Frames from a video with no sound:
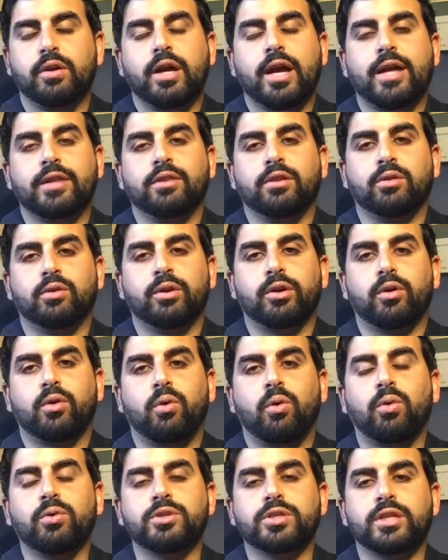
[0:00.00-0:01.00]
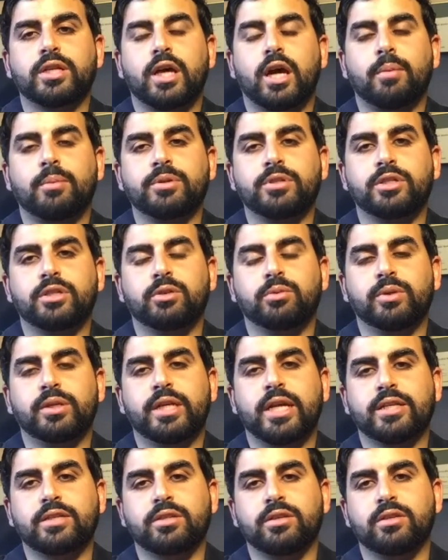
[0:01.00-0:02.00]
and the lawyer holds it up until we
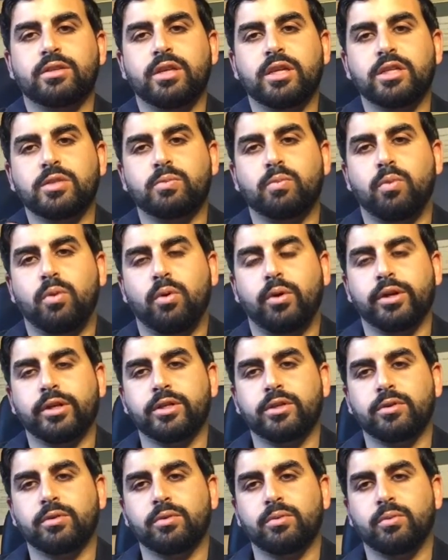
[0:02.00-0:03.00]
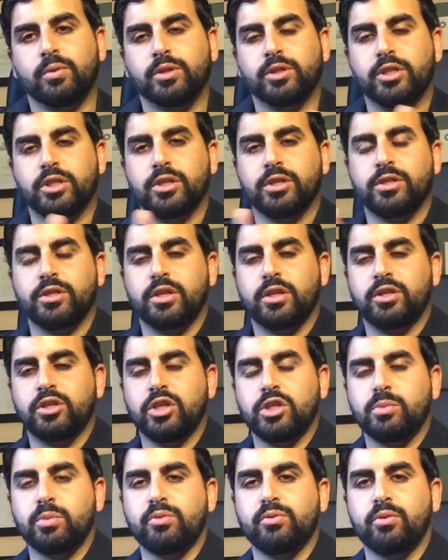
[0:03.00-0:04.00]
get to this point, which is
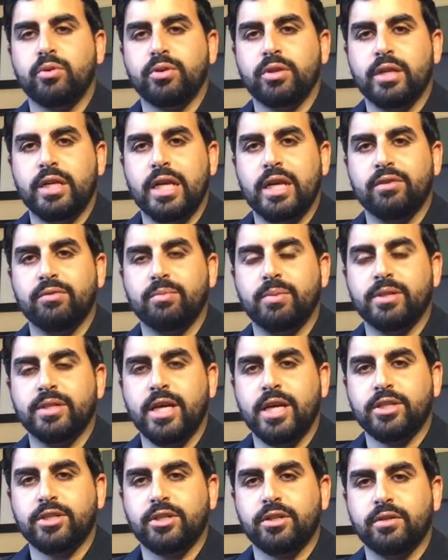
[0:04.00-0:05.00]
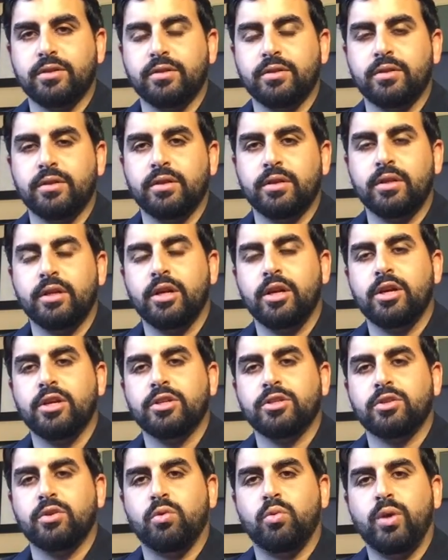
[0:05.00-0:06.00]
just before the day of possession.
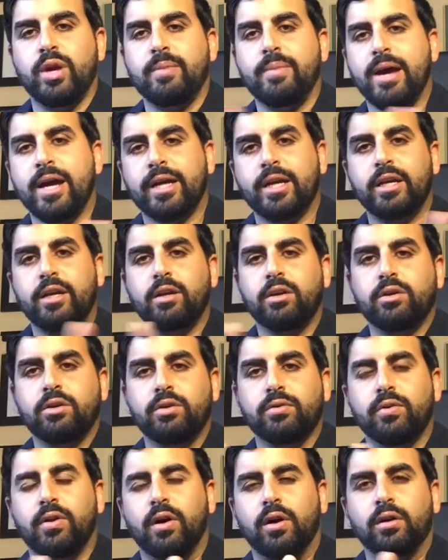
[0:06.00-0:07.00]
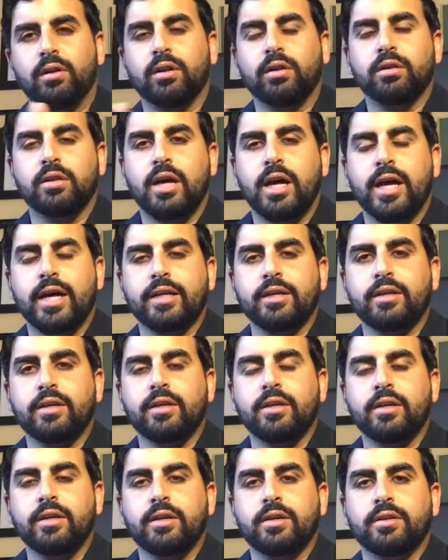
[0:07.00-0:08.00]
So way back here, you've all aligned
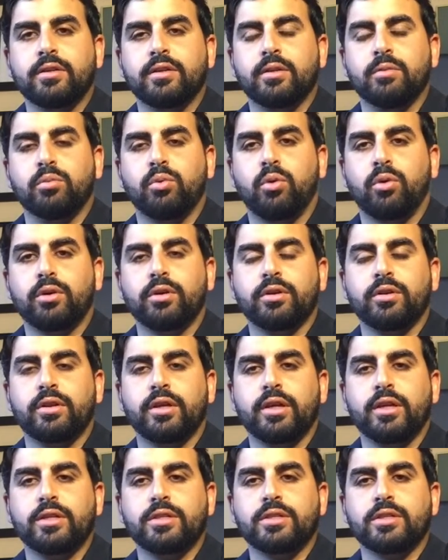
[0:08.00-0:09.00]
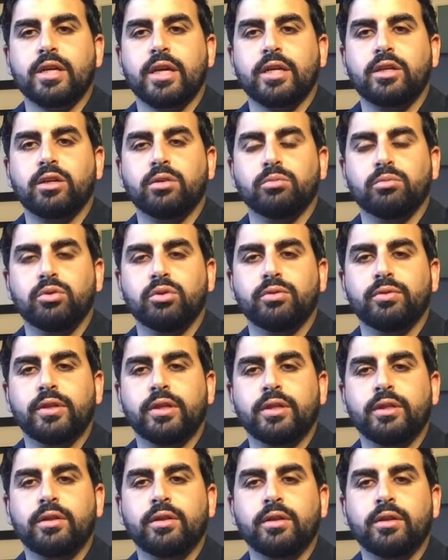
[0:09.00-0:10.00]
the important things like your
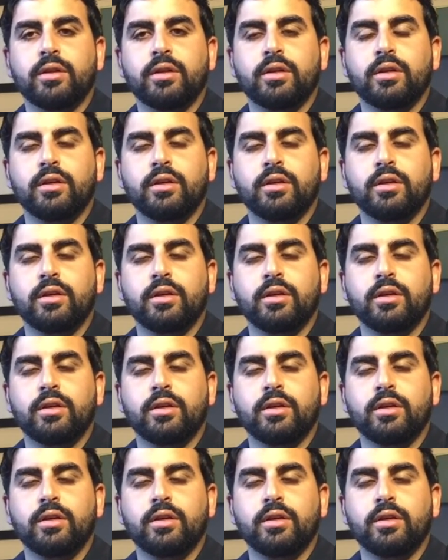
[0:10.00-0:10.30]
moving